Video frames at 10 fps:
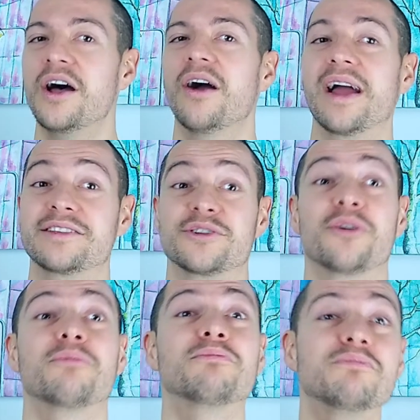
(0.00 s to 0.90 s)
All right,
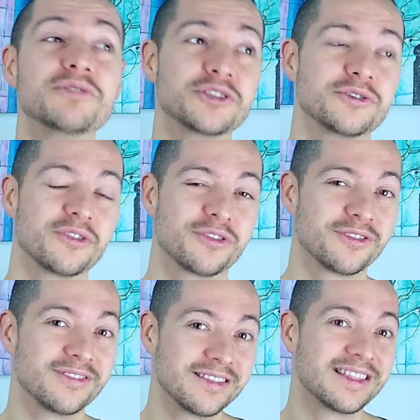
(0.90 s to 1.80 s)
so
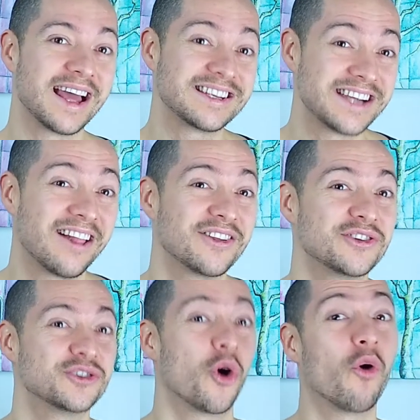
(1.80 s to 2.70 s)
that
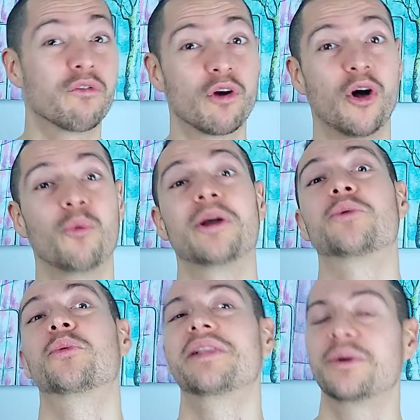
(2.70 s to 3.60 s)
challenge overall went
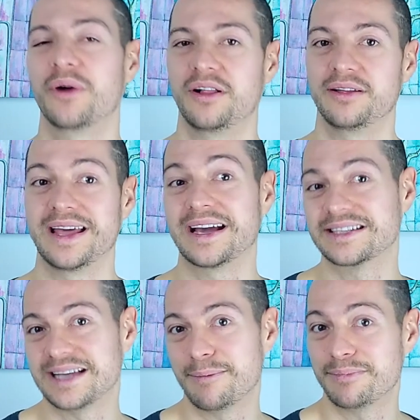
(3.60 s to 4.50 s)
really well,
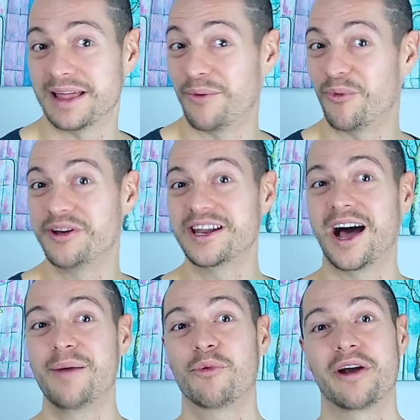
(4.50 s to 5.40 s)
except that one
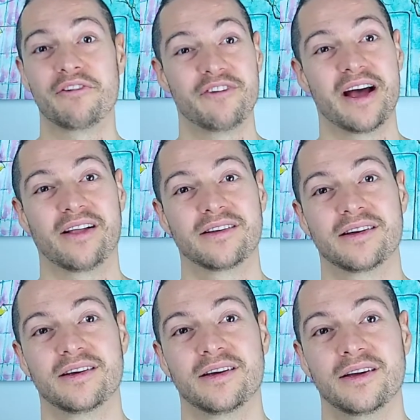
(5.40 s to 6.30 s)
time where I failed.
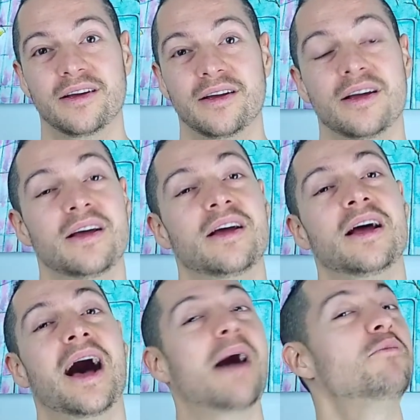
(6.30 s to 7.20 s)

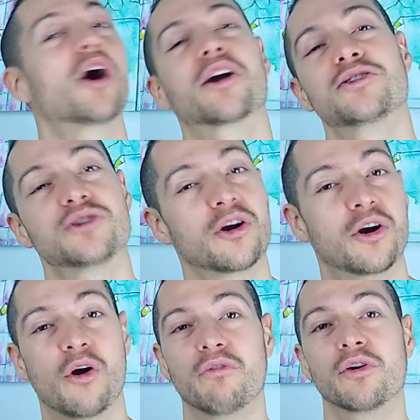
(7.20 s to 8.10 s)
I'm not going to start
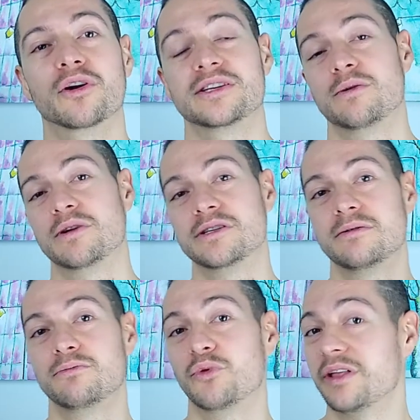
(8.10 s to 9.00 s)
it over because it
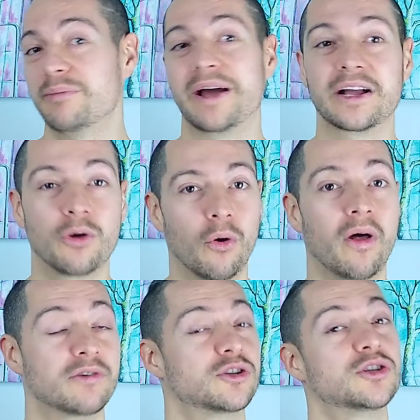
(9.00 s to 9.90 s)
wasn't really my goal.
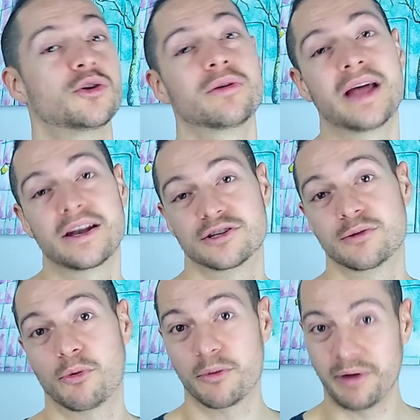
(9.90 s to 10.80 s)
I was just doing that to
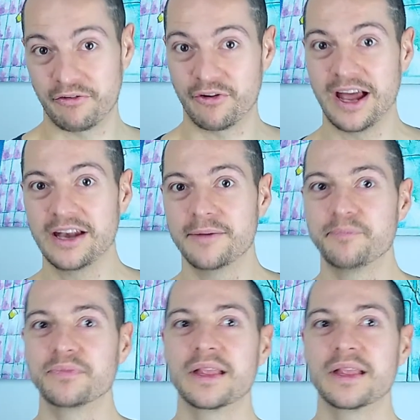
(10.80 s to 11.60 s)
support my friend.